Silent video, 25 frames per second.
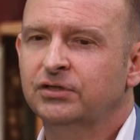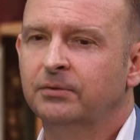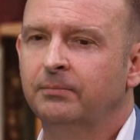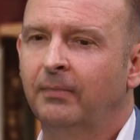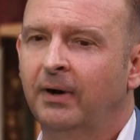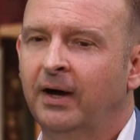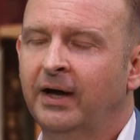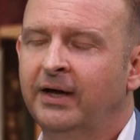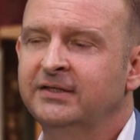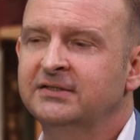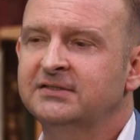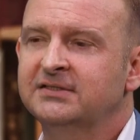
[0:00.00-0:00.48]
your
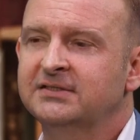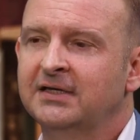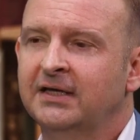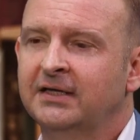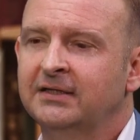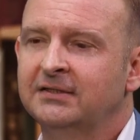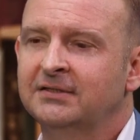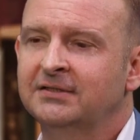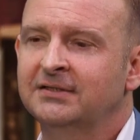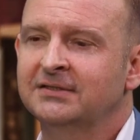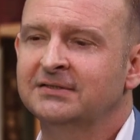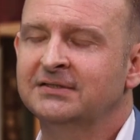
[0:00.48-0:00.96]

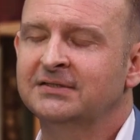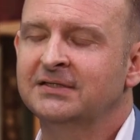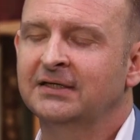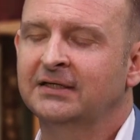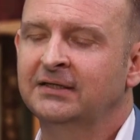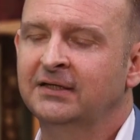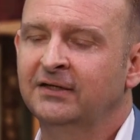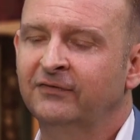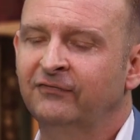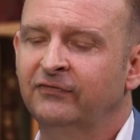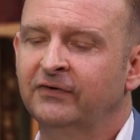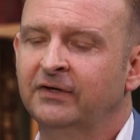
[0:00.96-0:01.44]
mindset to
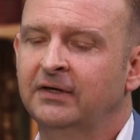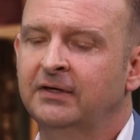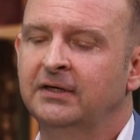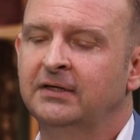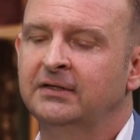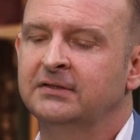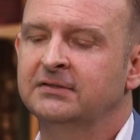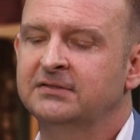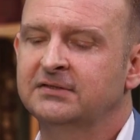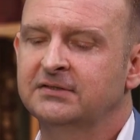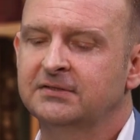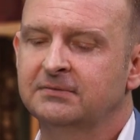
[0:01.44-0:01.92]

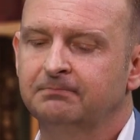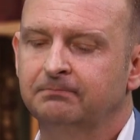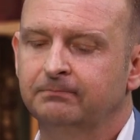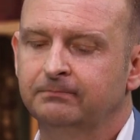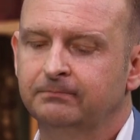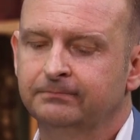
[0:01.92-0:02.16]
significance,